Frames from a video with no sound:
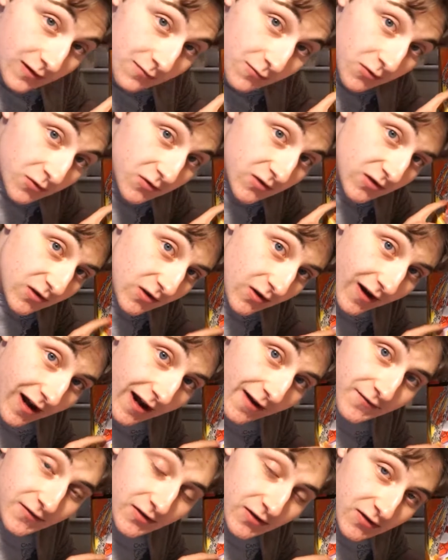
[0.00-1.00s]
the most sought
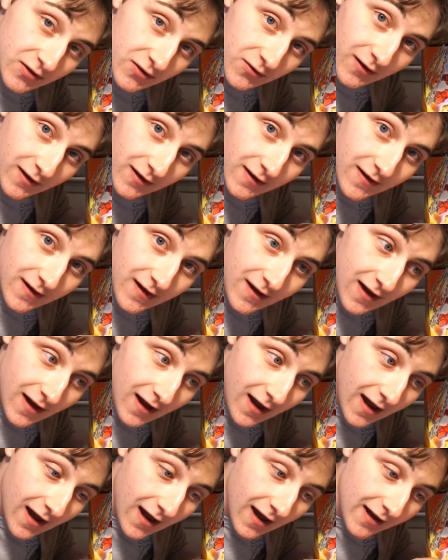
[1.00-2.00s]
after toy,
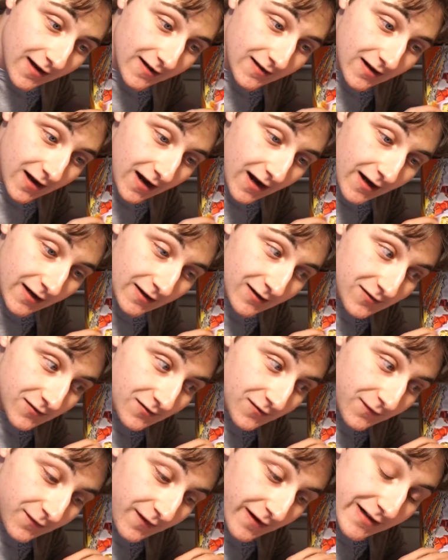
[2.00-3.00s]
and I
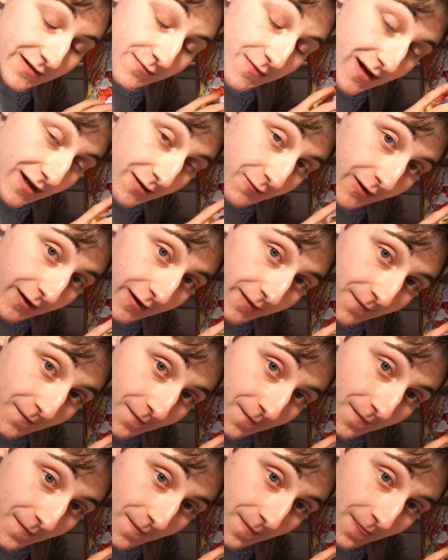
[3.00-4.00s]
couldn't find him anywhere.
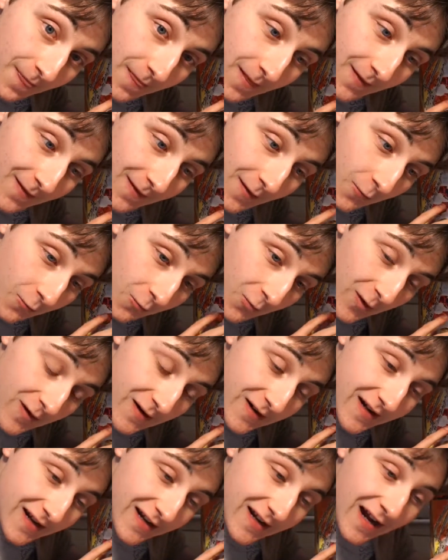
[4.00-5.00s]
Then one
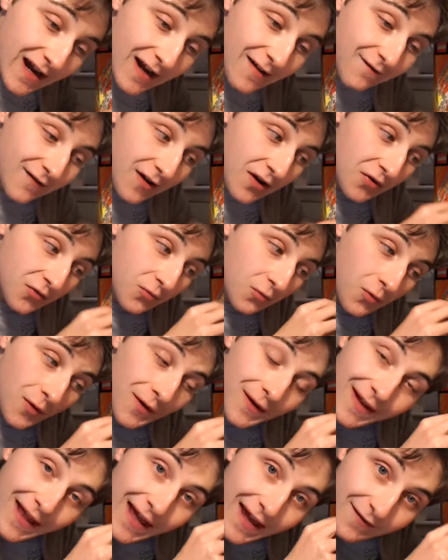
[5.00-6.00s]
day I found
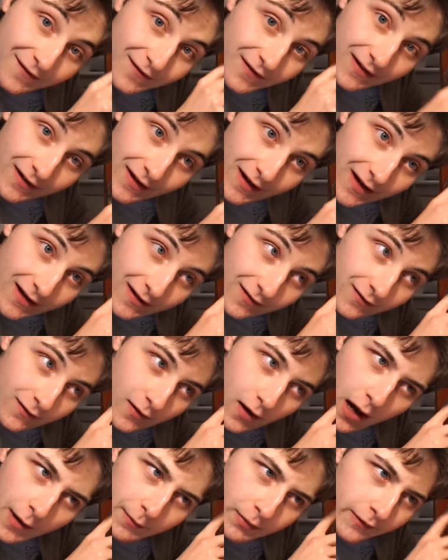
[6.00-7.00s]
one left
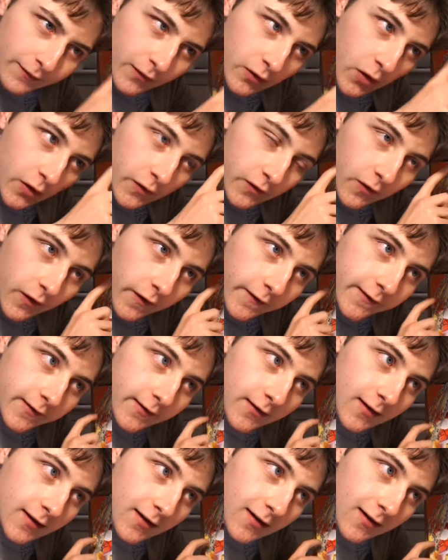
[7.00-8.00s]
in, I believe, a Toys R Us,
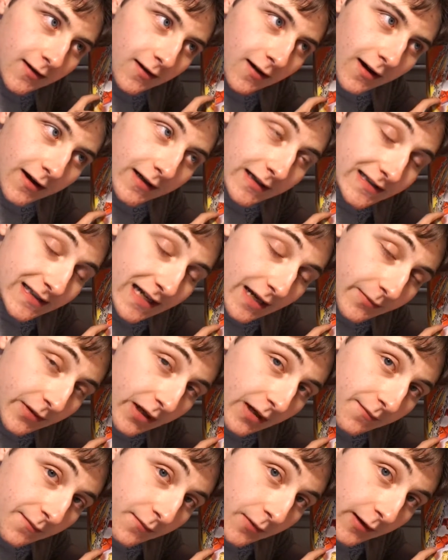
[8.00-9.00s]
and I snapped it
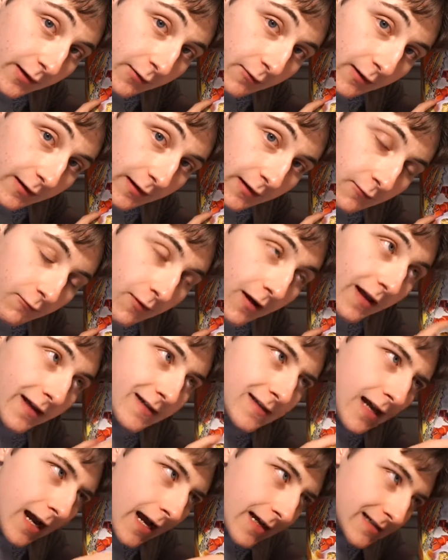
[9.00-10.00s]
up pretty quickly. Well, I
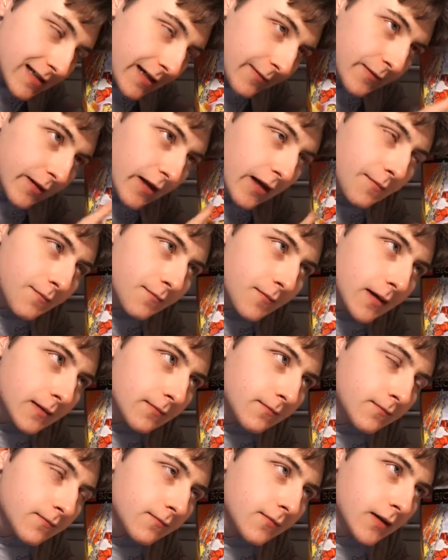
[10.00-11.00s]
say I snapped it up, my
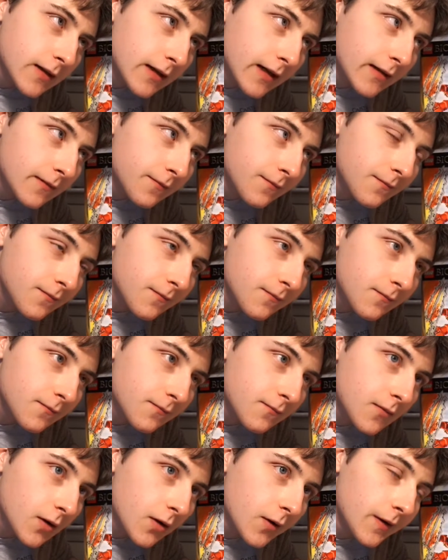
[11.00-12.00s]
dad
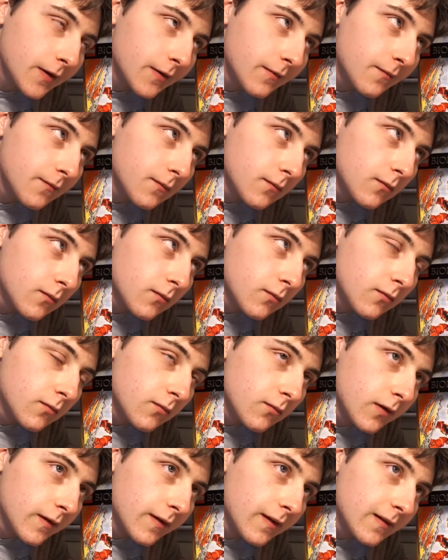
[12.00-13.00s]
bought it
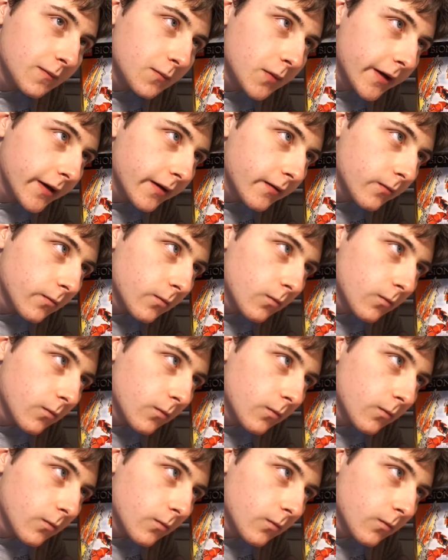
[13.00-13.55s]
with his money.